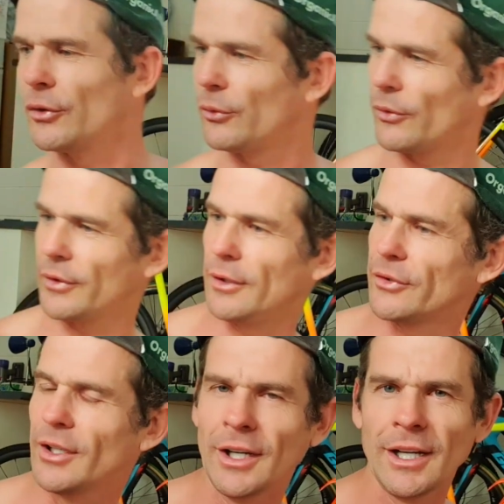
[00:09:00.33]

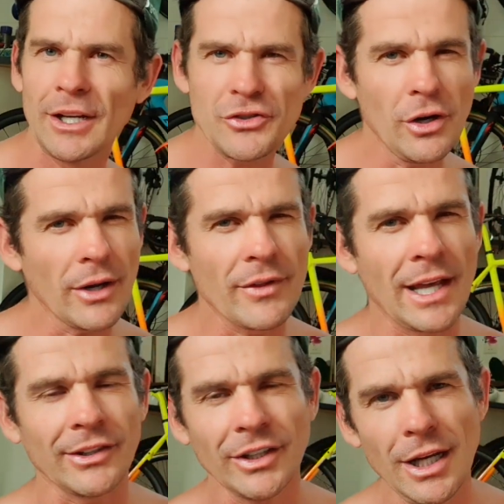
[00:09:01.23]
And she's not even
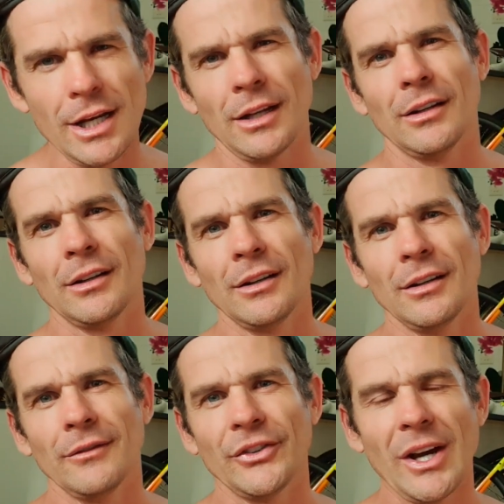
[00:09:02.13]
that skinny.
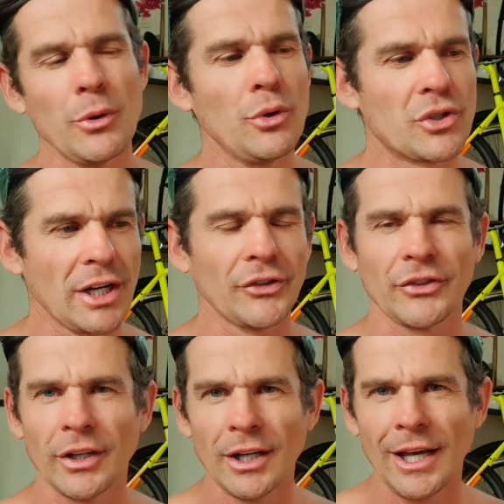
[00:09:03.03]
For someone who
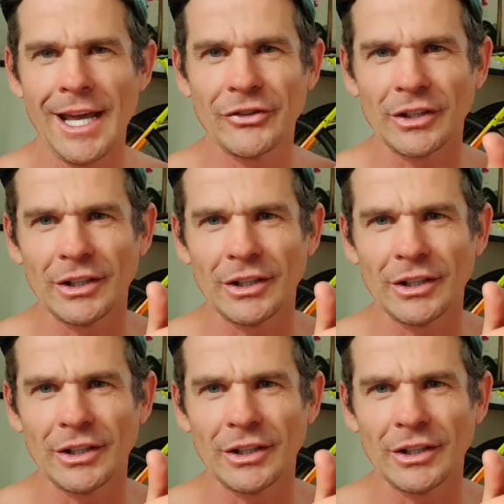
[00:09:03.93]
just eats